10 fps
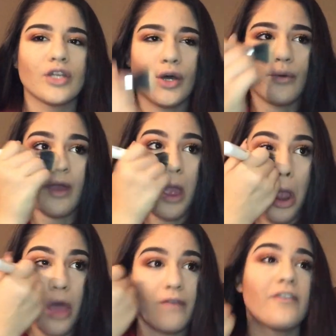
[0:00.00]
So
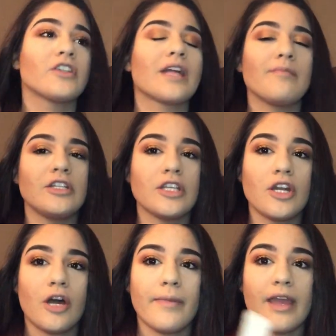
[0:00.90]
the first time he
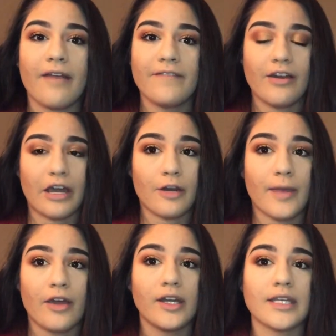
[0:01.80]
cheated on me, I found out
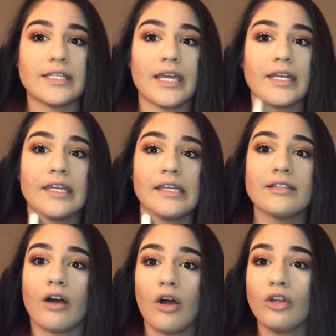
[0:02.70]
about it because he had
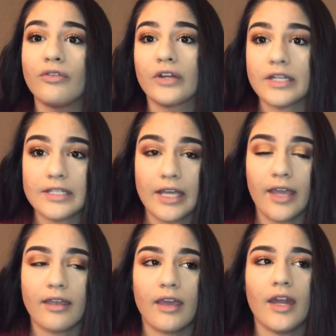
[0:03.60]
hickeys all over his
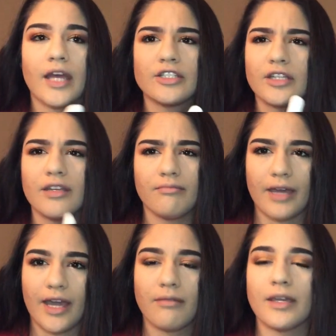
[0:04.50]
neck, and I took him
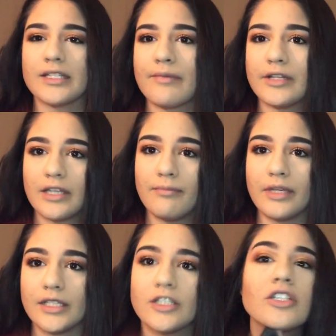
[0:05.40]
back because I'm a dumb
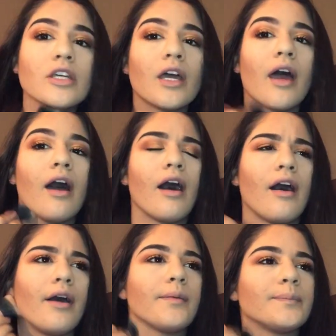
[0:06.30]
bitch.
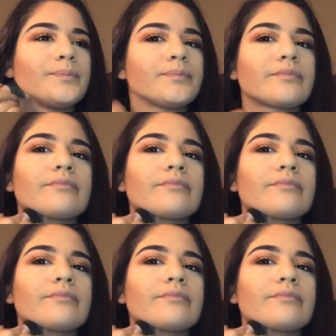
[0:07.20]
So